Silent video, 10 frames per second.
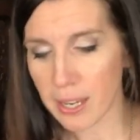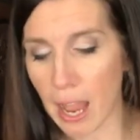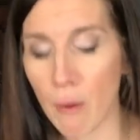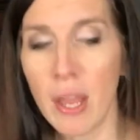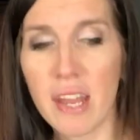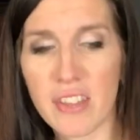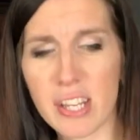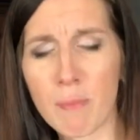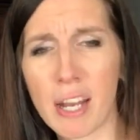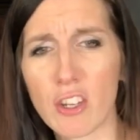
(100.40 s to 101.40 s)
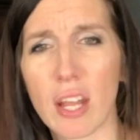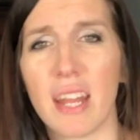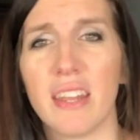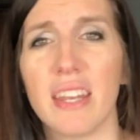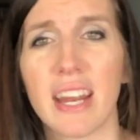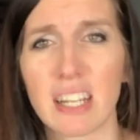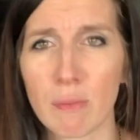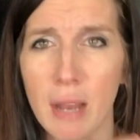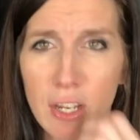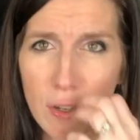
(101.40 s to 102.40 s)
Now, this module and the
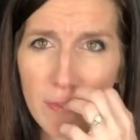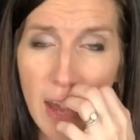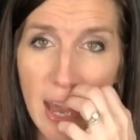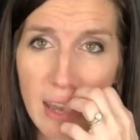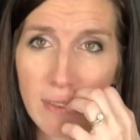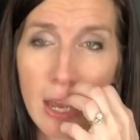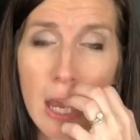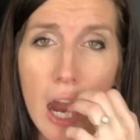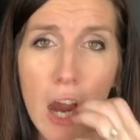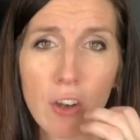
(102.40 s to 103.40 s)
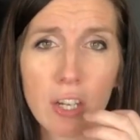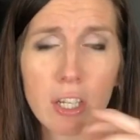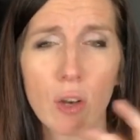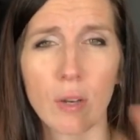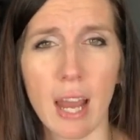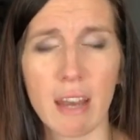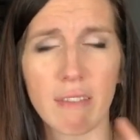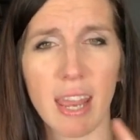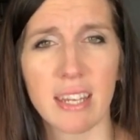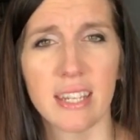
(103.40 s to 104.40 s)
next module five are gonna go kind
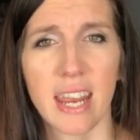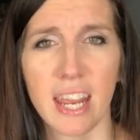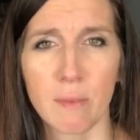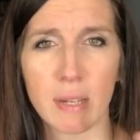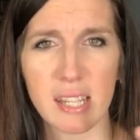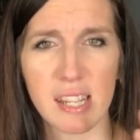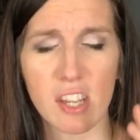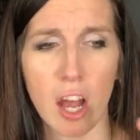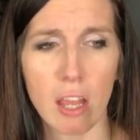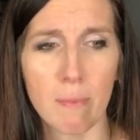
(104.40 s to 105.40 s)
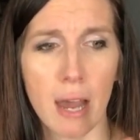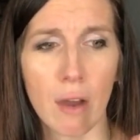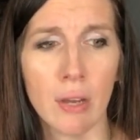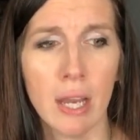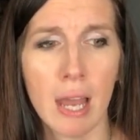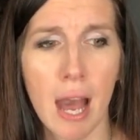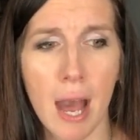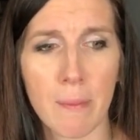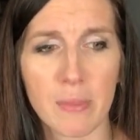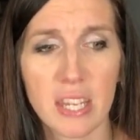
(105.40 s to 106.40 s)
of hand in hand because it's all about
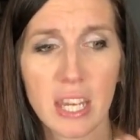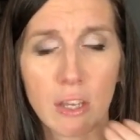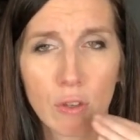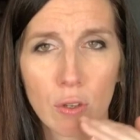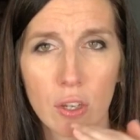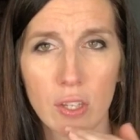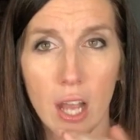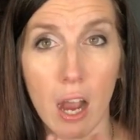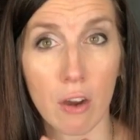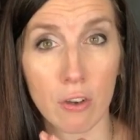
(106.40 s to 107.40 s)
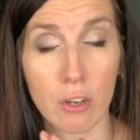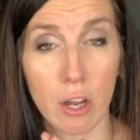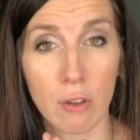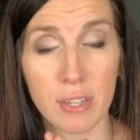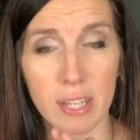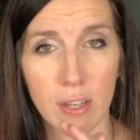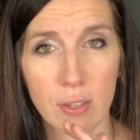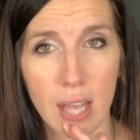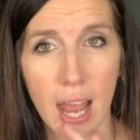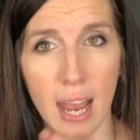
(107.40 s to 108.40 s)
um, singing through those harder notes and
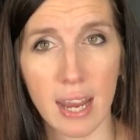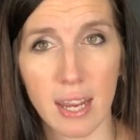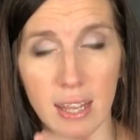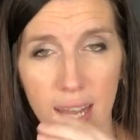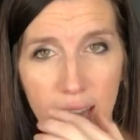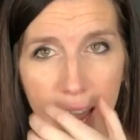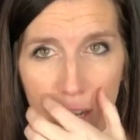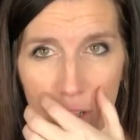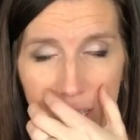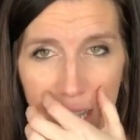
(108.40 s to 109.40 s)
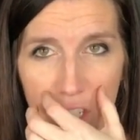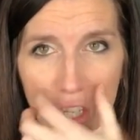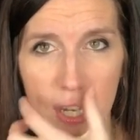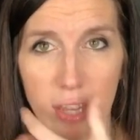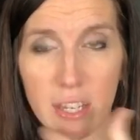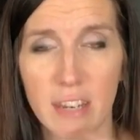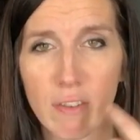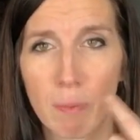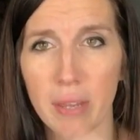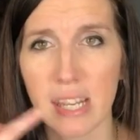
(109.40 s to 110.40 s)
those high, that higher section and the
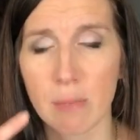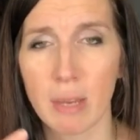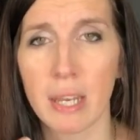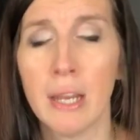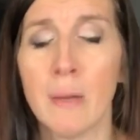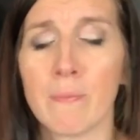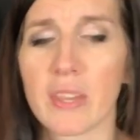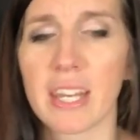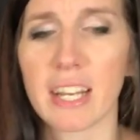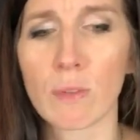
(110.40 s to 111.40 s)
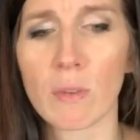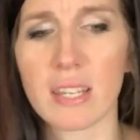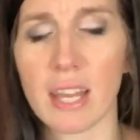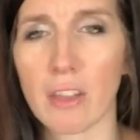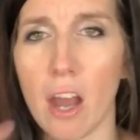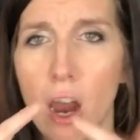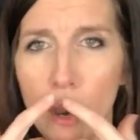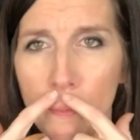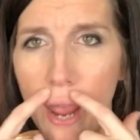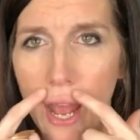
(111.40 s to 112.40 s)
different placement. The next one is on the
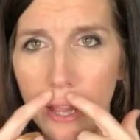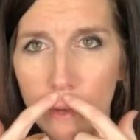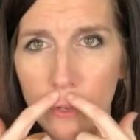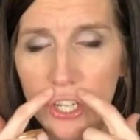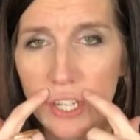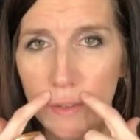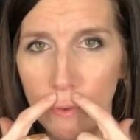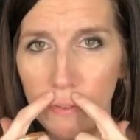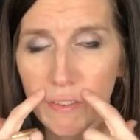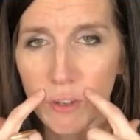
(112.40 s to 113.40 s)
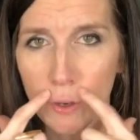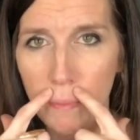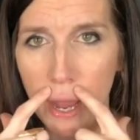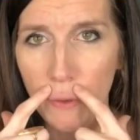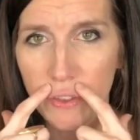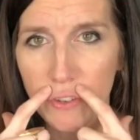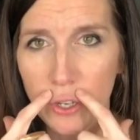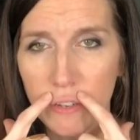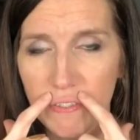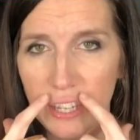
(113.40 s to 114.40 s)
hard palate, which is the roof of your mouth. If you
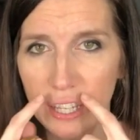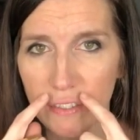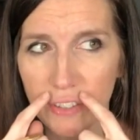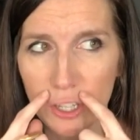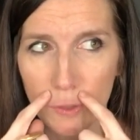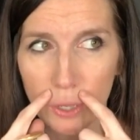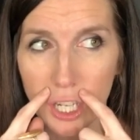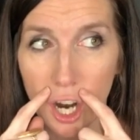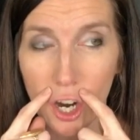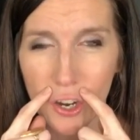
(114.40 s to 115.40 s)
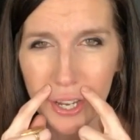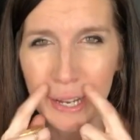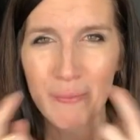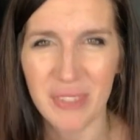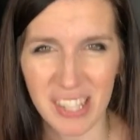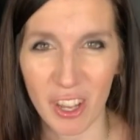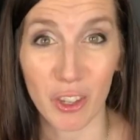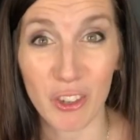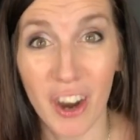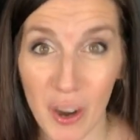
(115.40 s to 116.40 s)
can feel it, it feels really hard. It's
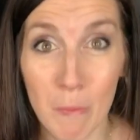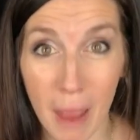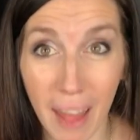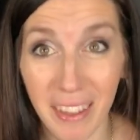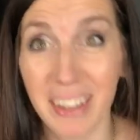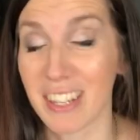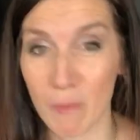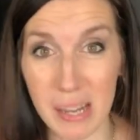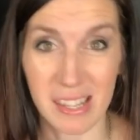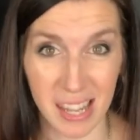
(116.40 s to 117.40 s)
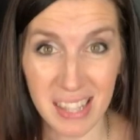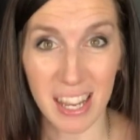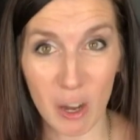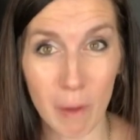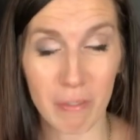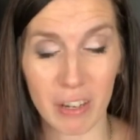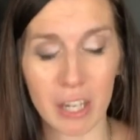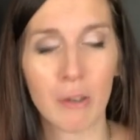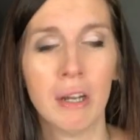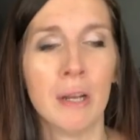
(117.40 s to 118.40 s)
called your hard palate. That makes sense, I hope, for
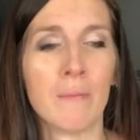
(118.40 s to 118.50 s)
you.